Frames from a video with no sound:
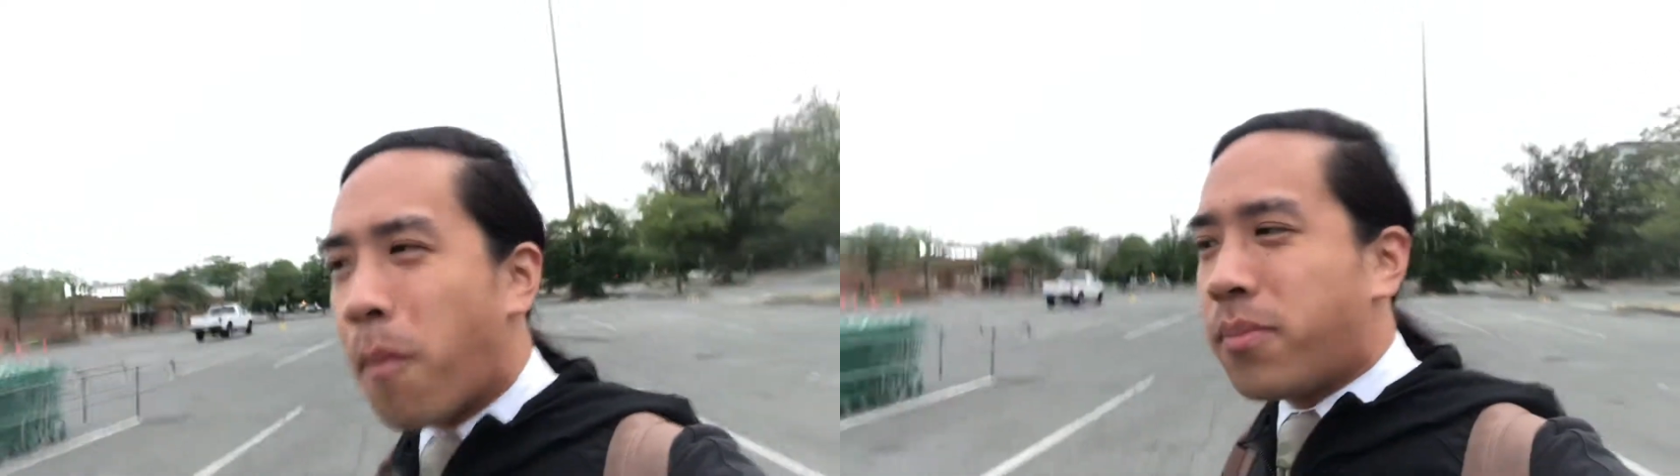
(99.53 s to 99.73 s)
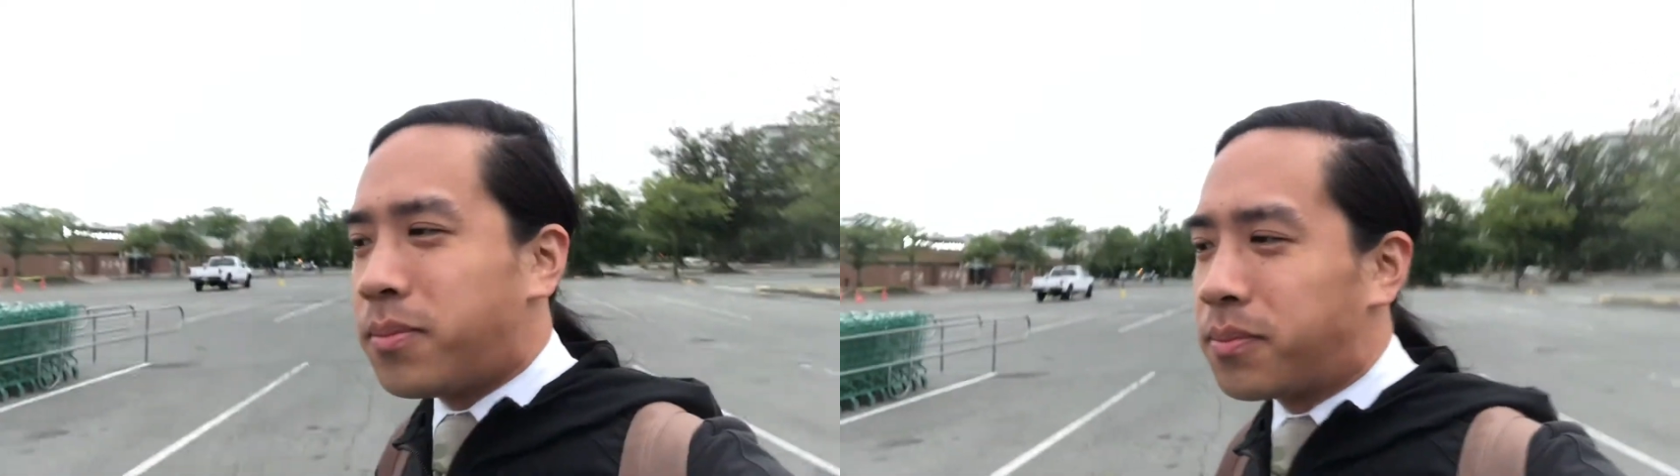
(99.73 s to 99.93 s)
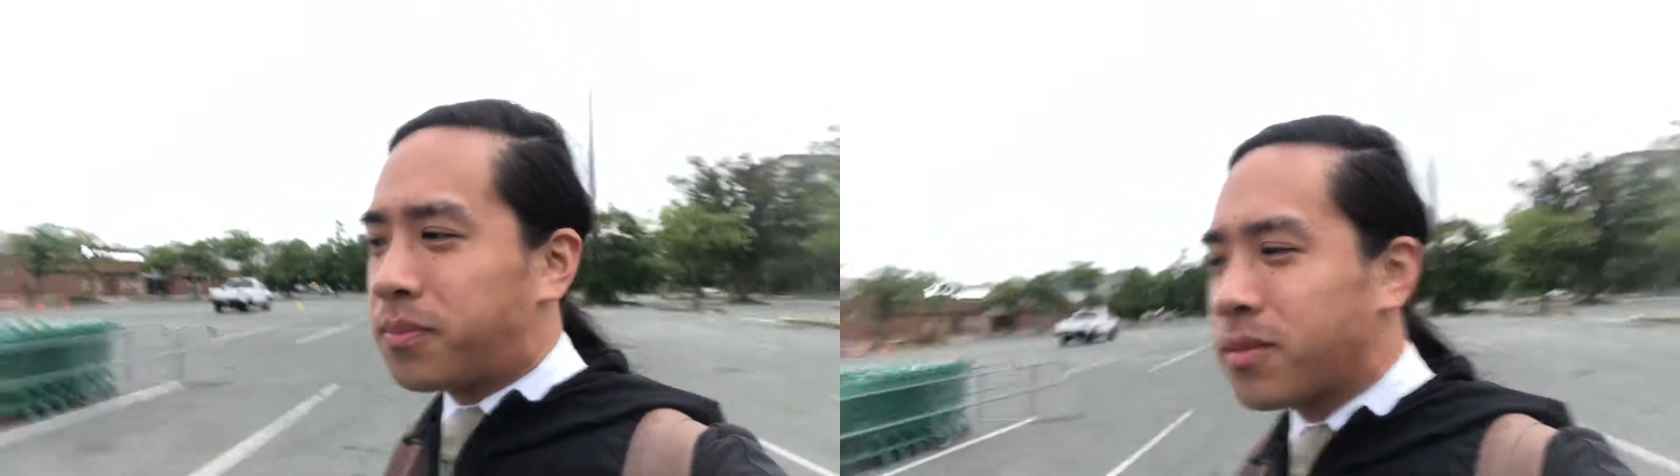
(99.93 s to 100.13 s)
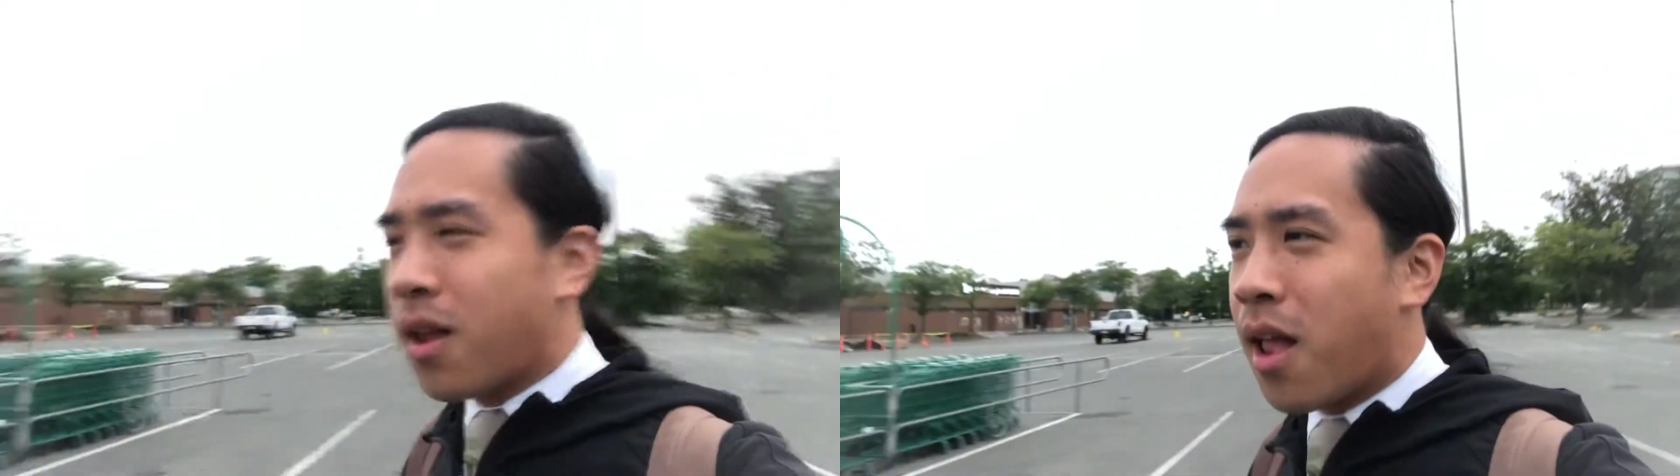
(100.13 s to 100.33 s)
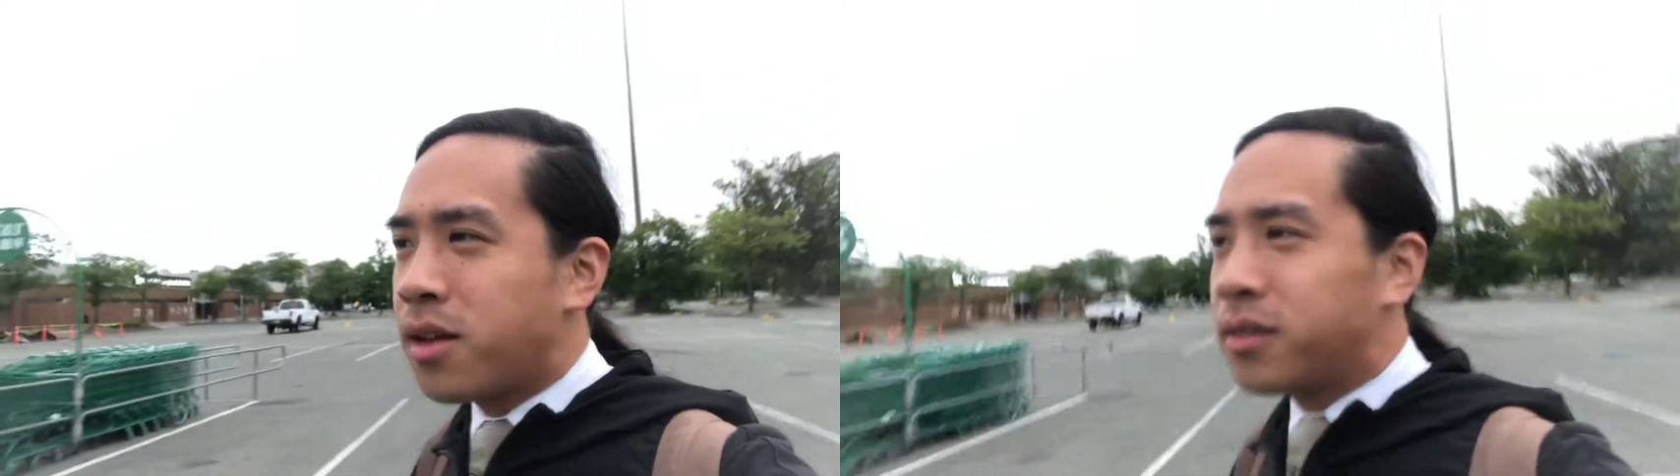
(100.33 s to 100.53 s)

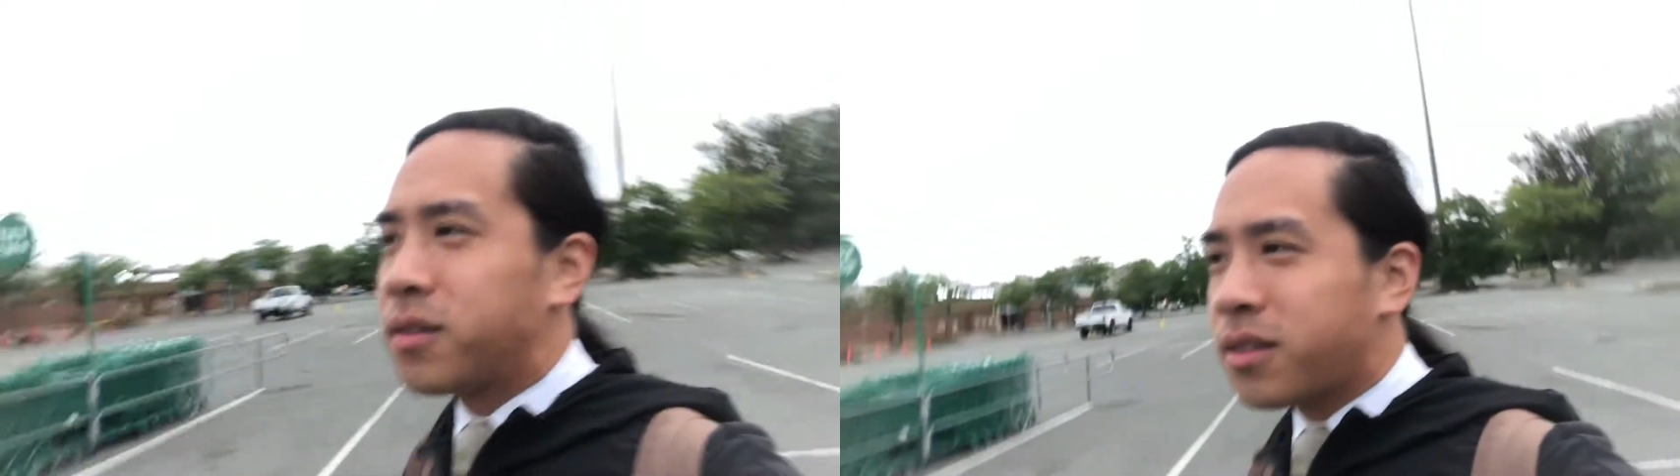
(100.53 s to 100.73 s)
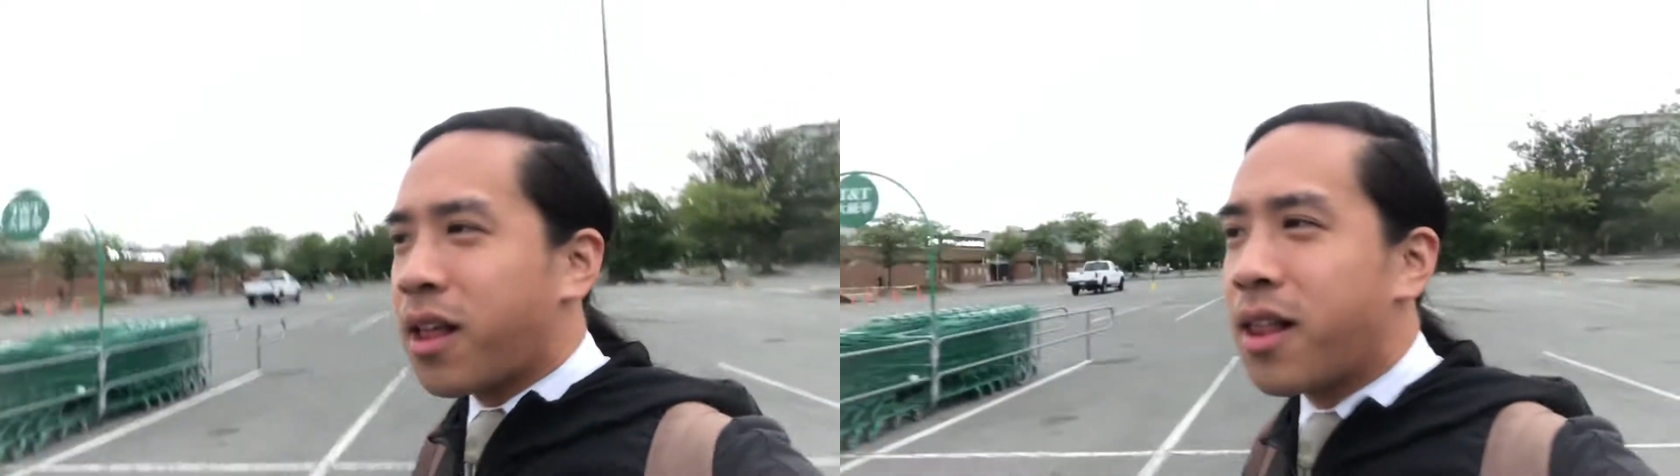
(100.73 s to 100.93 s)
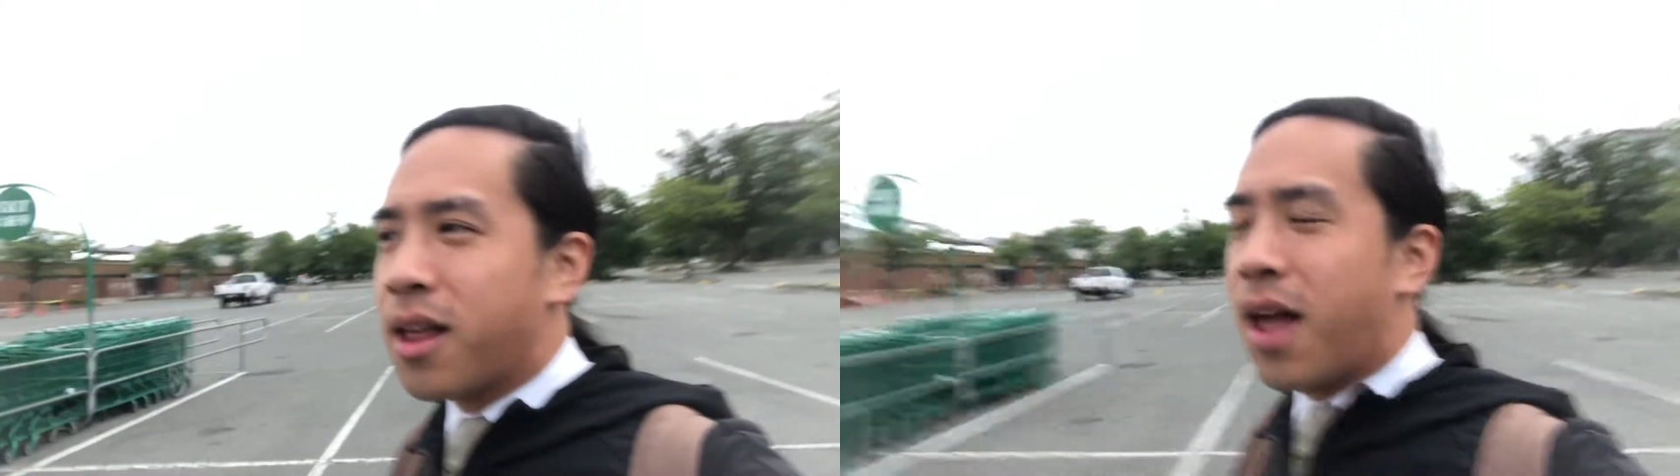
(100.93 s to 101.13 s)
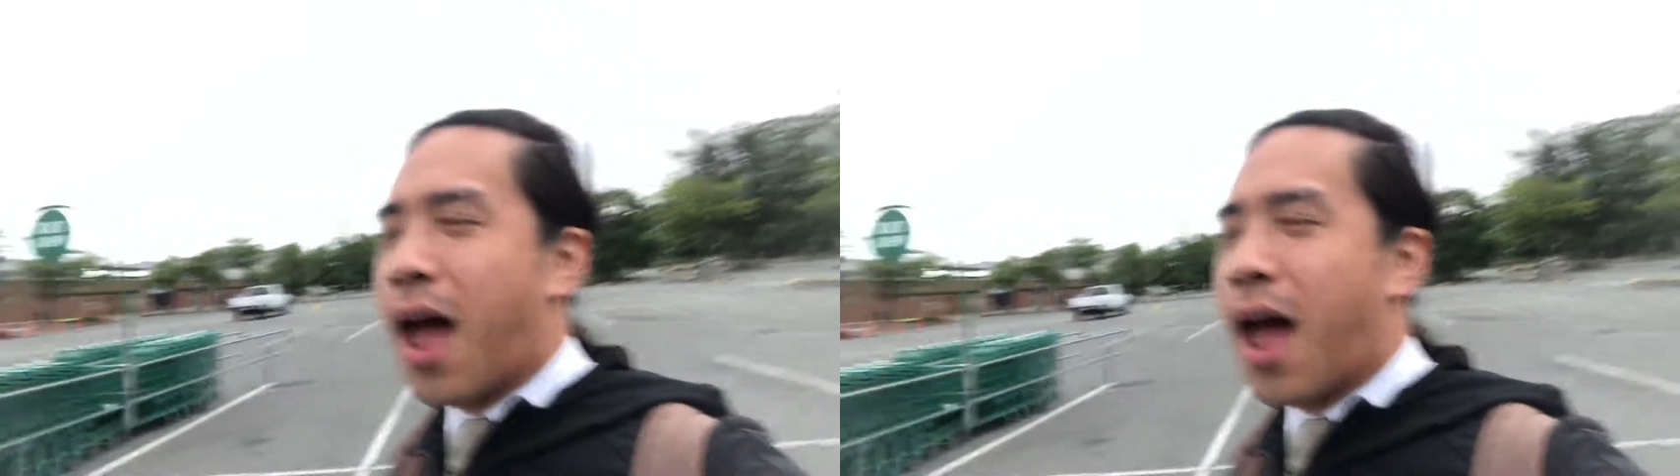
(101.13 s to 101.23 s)
To